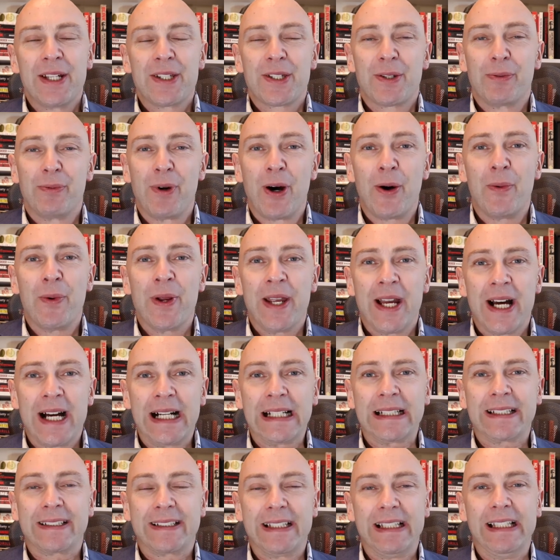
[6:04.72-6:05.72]
So what we
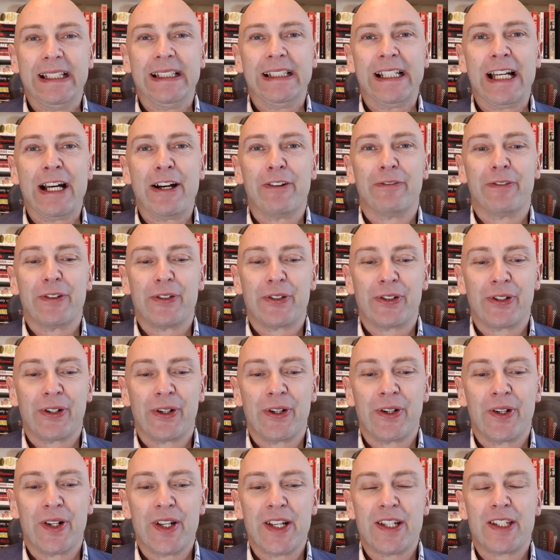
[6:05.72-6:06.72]
are seeing now for
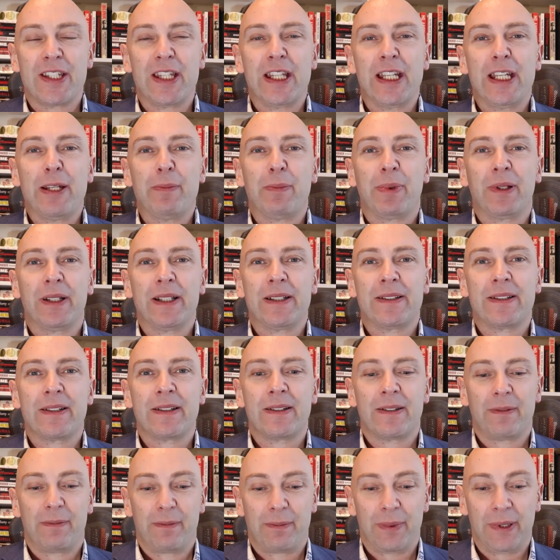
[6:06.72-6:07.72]
sure is the
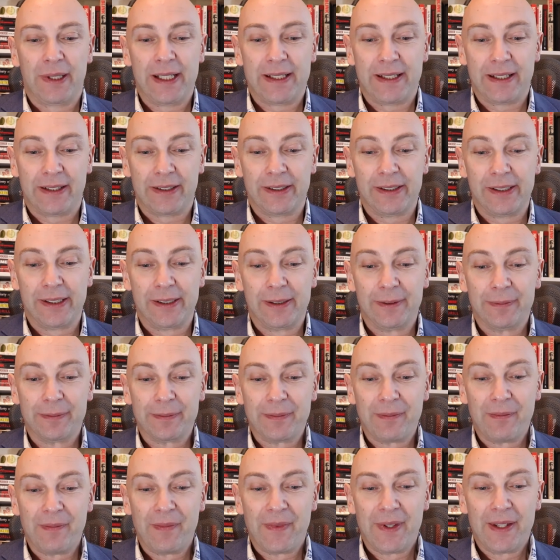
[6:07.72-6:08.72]
political
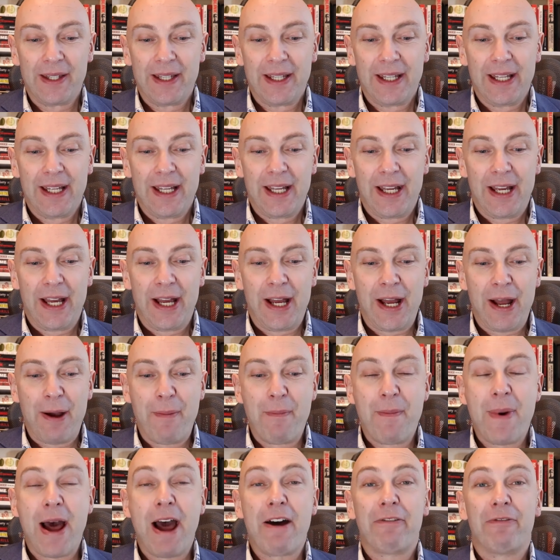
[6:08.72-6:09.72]

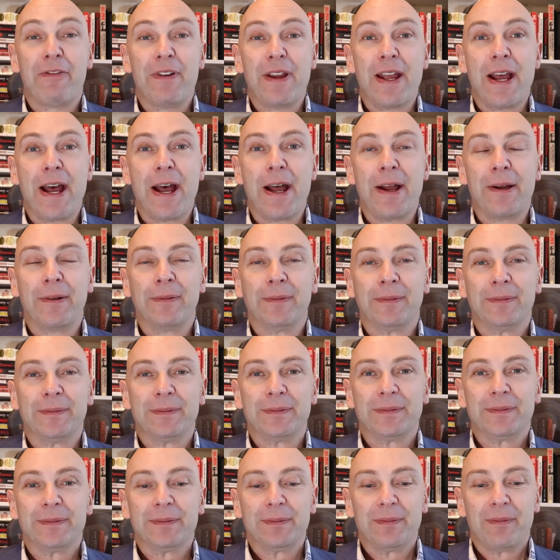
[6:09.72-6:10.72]
mafia,
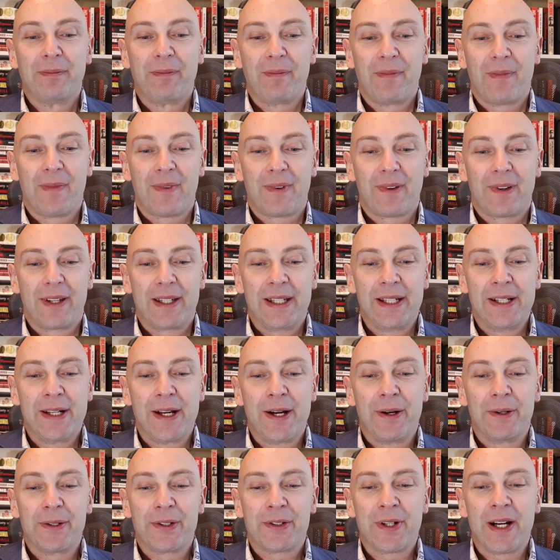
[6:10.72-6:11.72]
you
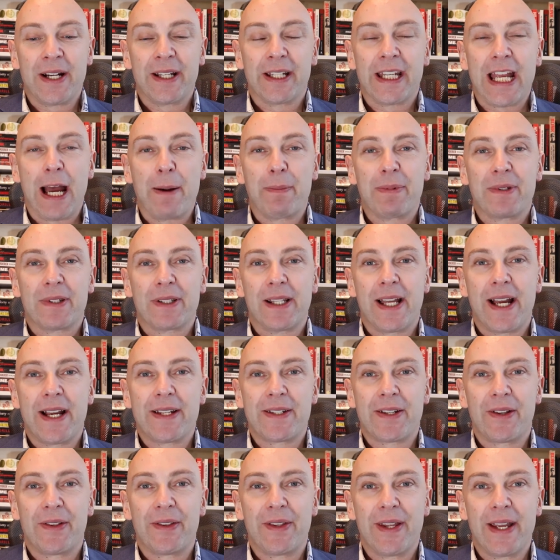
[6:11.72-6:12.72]
know, trying to
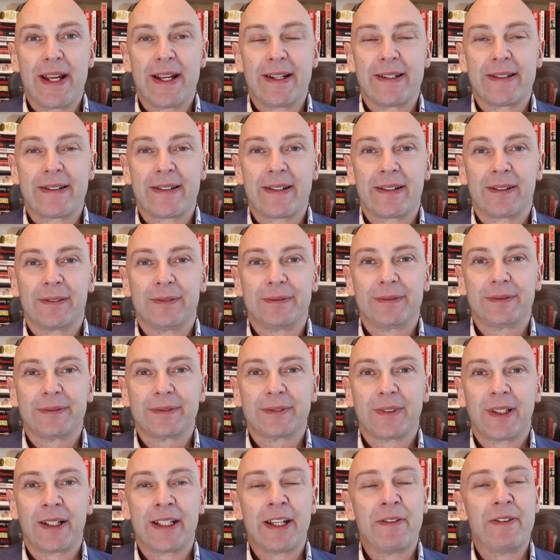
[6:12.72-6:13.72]
capitalize on this.
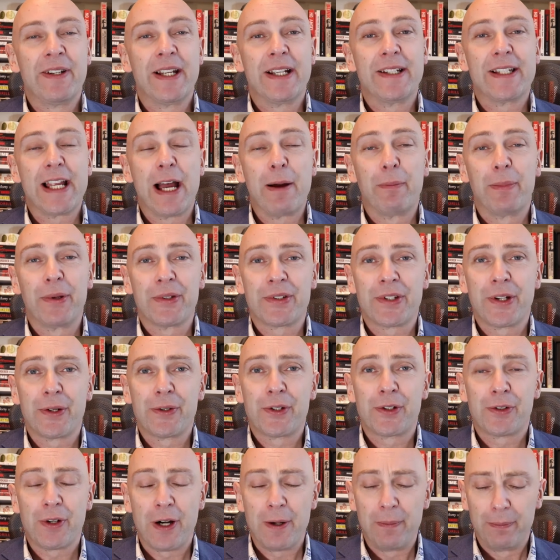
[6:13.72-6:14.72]
I'll give you an example. So
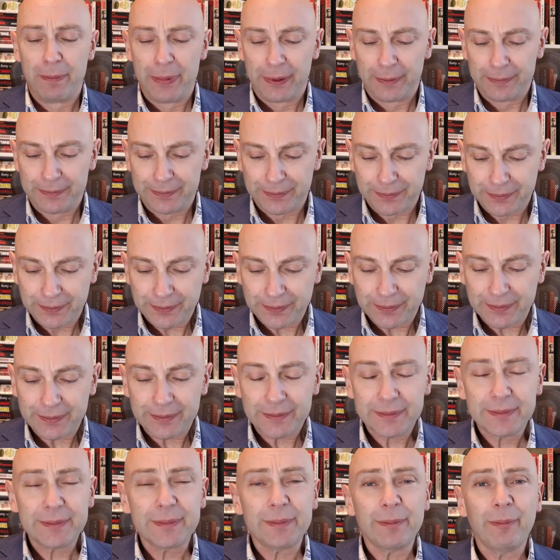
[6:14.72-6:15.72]
Trump,
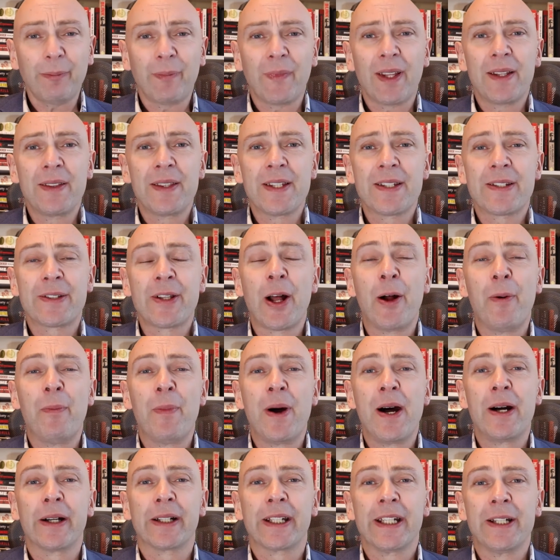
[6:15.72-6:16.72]
the stock
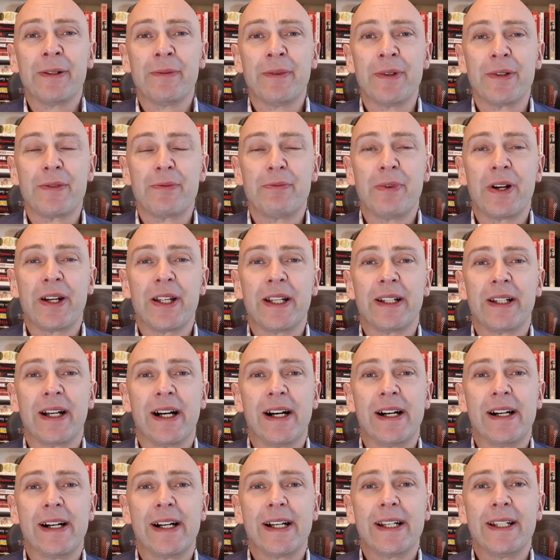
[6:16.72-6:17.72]
market was running
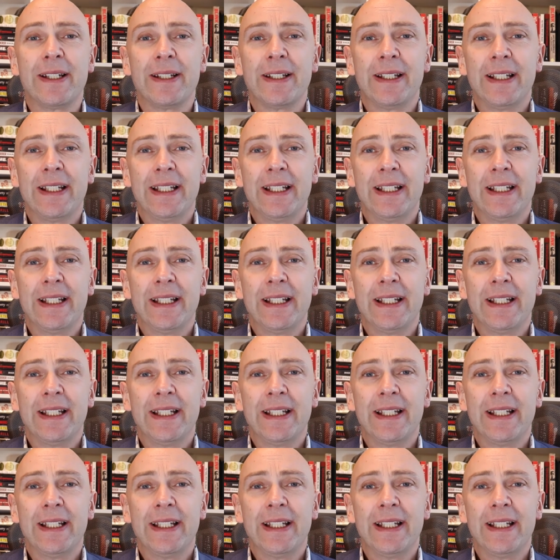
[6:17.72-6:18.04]
high.